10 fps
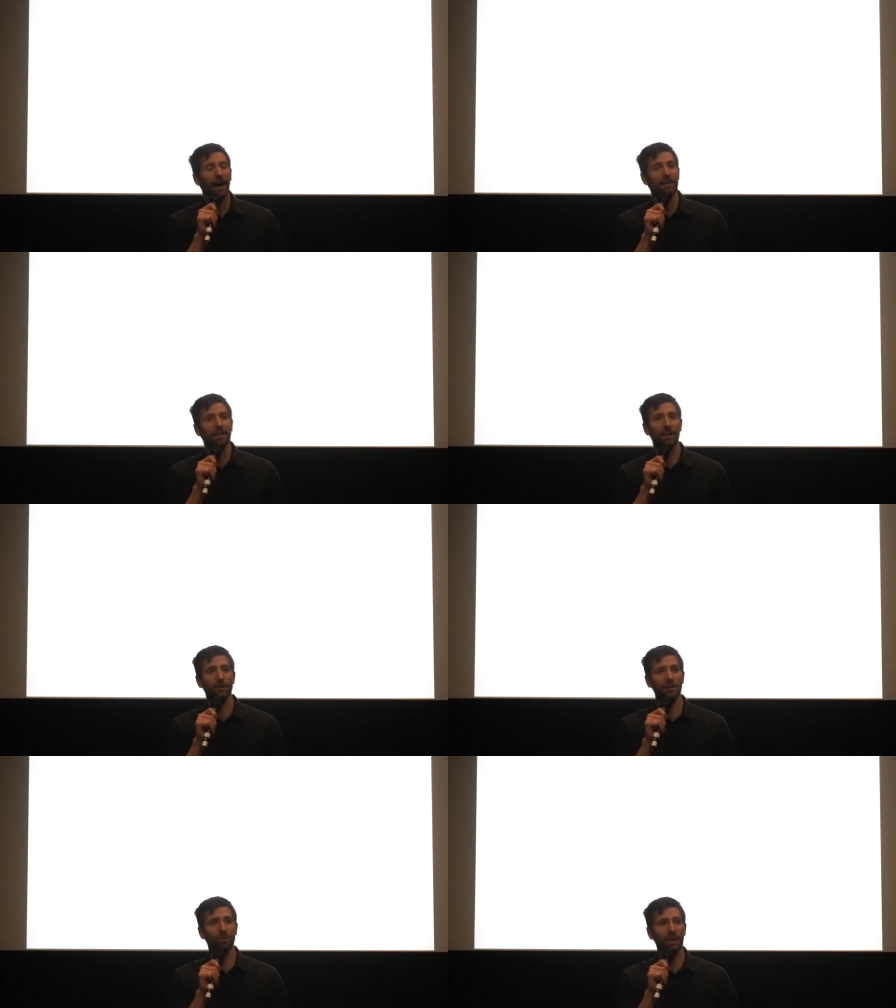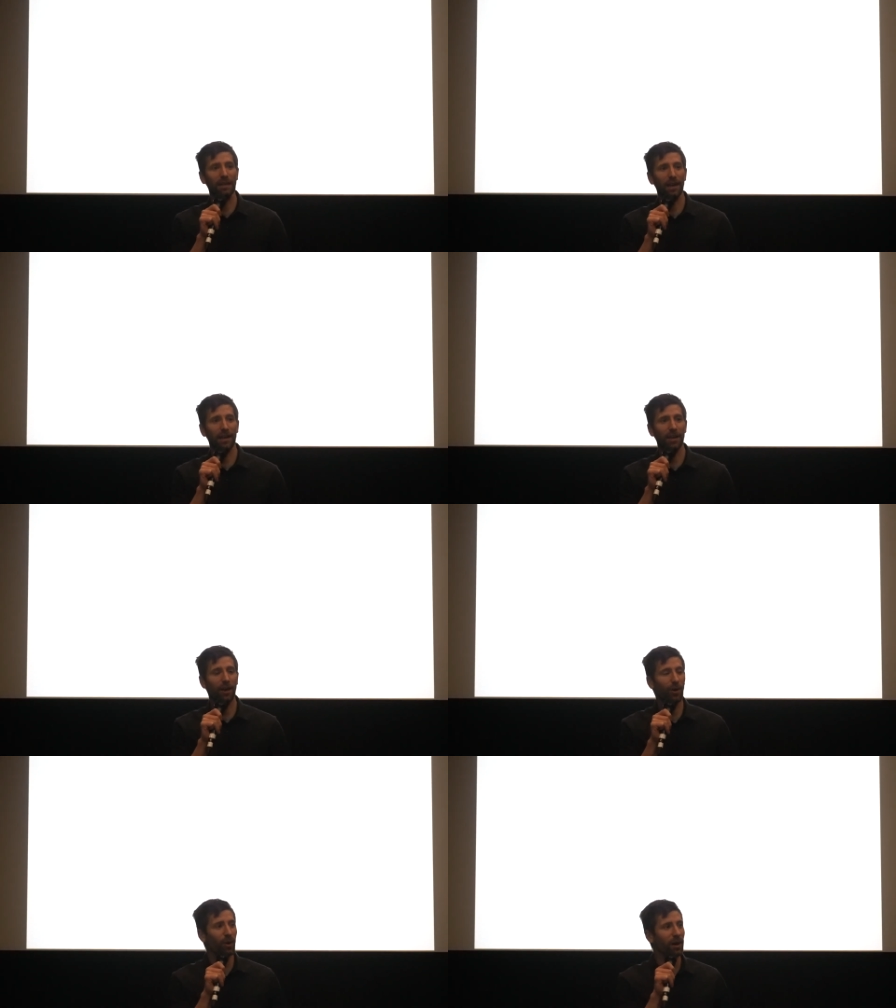I titled this one, Letting
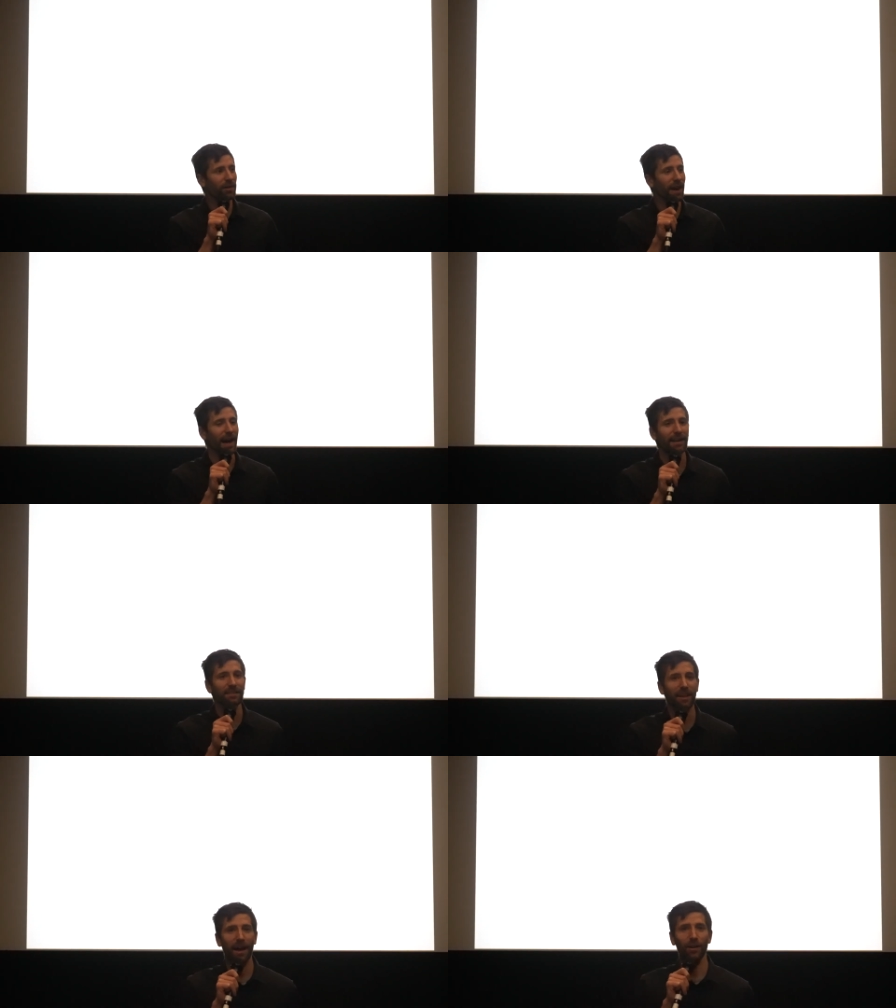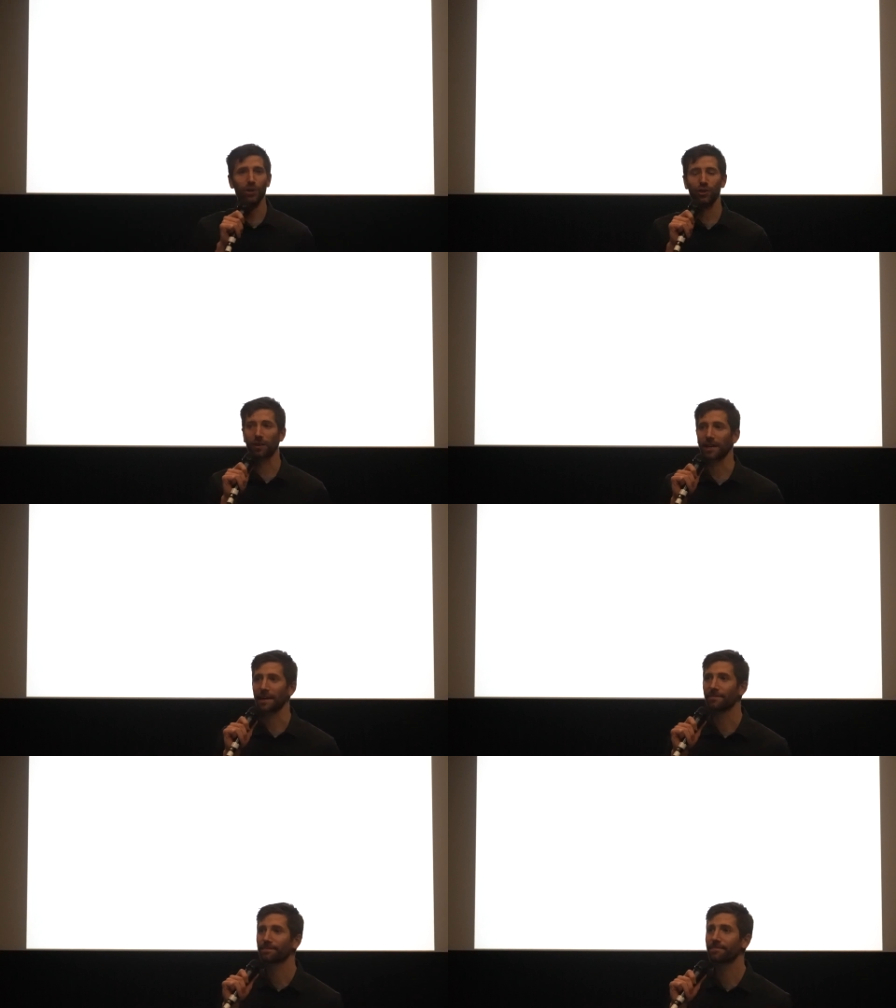Go of Idolatry.